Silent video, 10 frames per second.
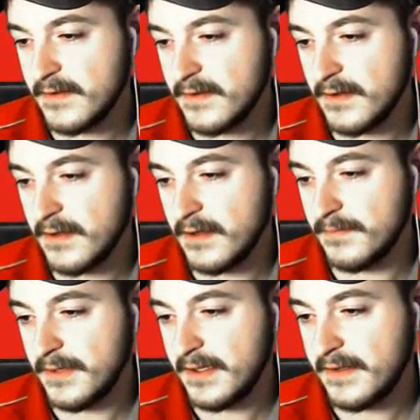
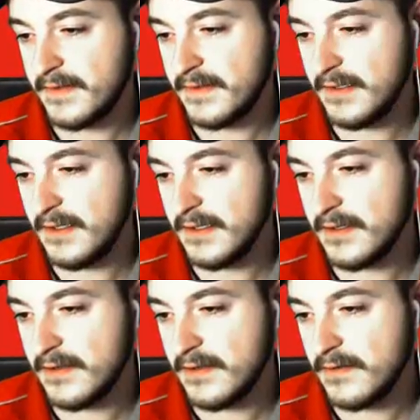Let's see
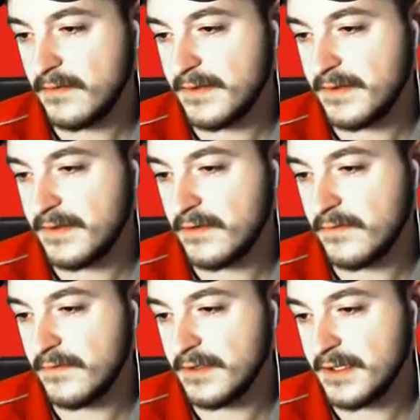what's
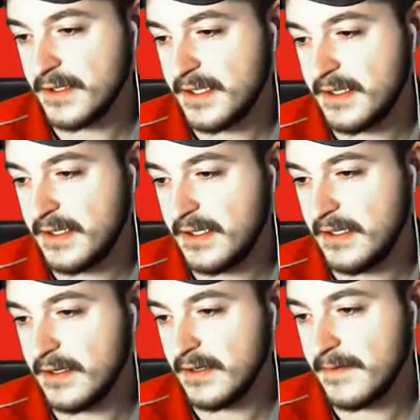over
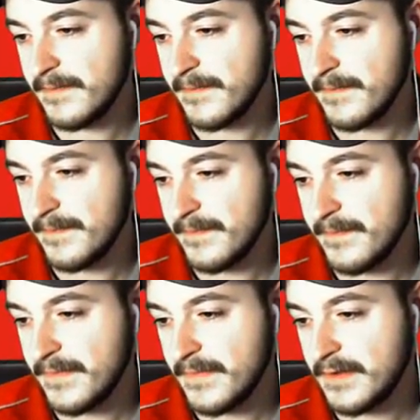here.
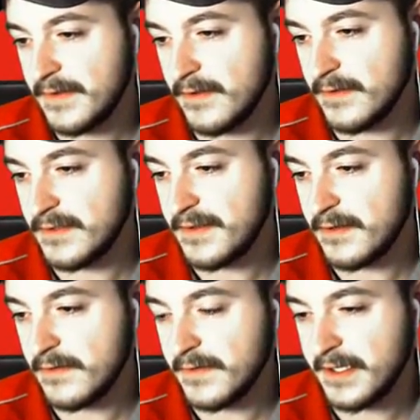So there's nothing
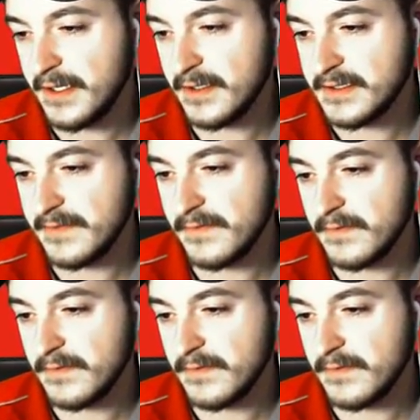over here except for